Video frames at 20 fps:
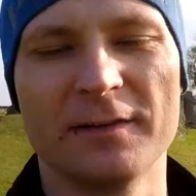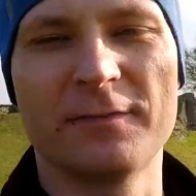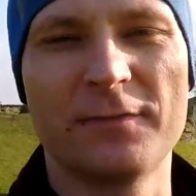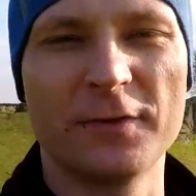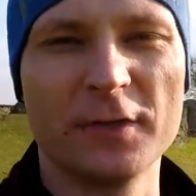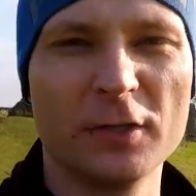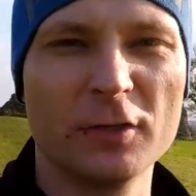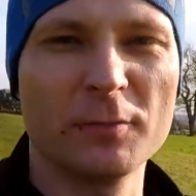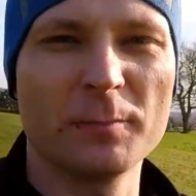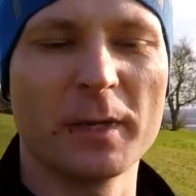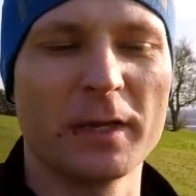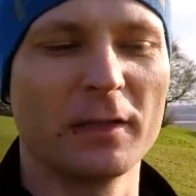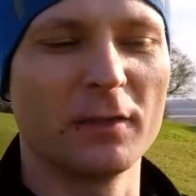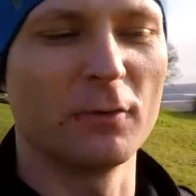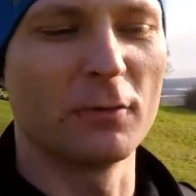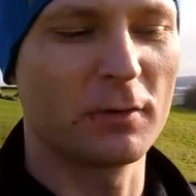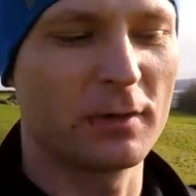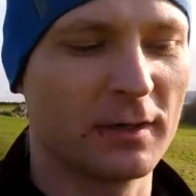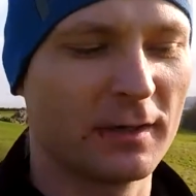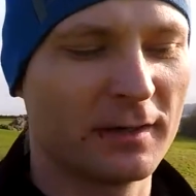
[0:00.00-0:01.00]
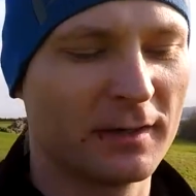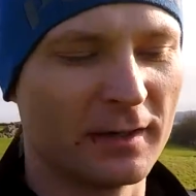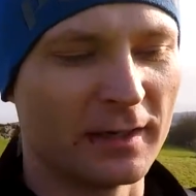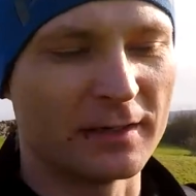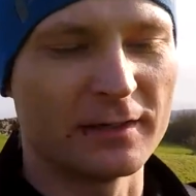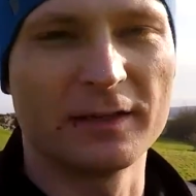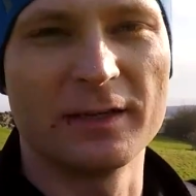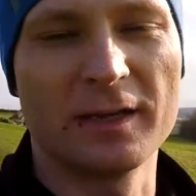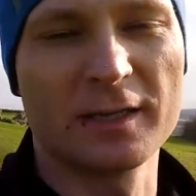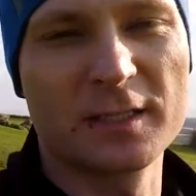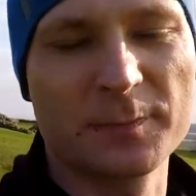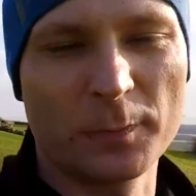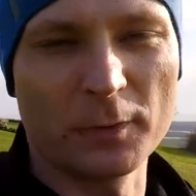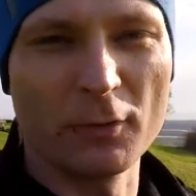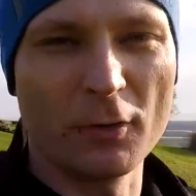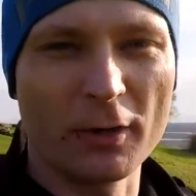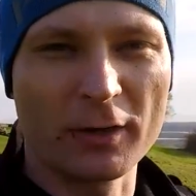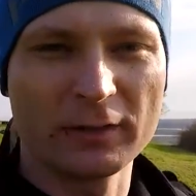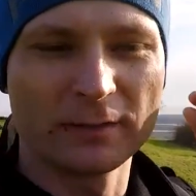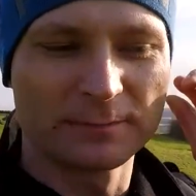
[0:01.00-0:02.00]
film and look and
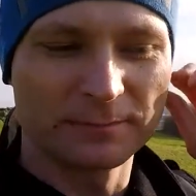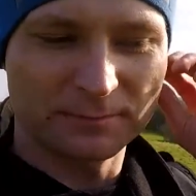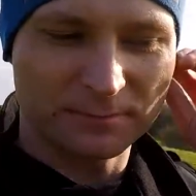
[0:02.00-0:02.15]
explore.